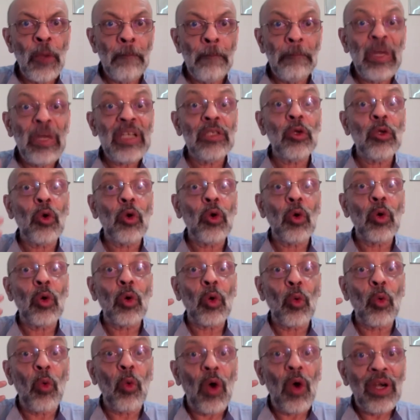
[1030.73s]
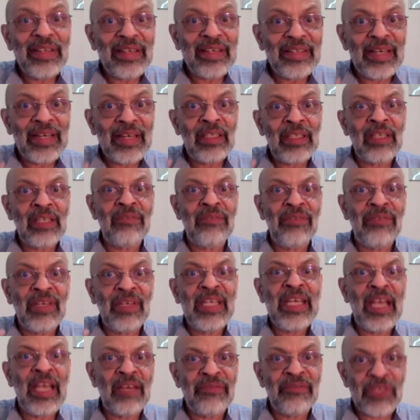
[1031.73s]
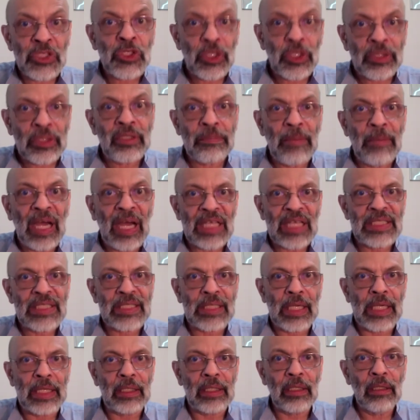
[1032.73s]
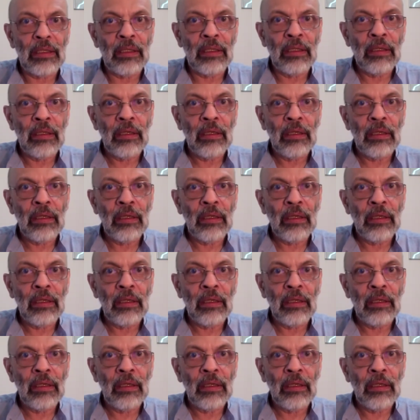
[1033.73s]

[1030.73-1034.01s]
but quantitatively efficient masking,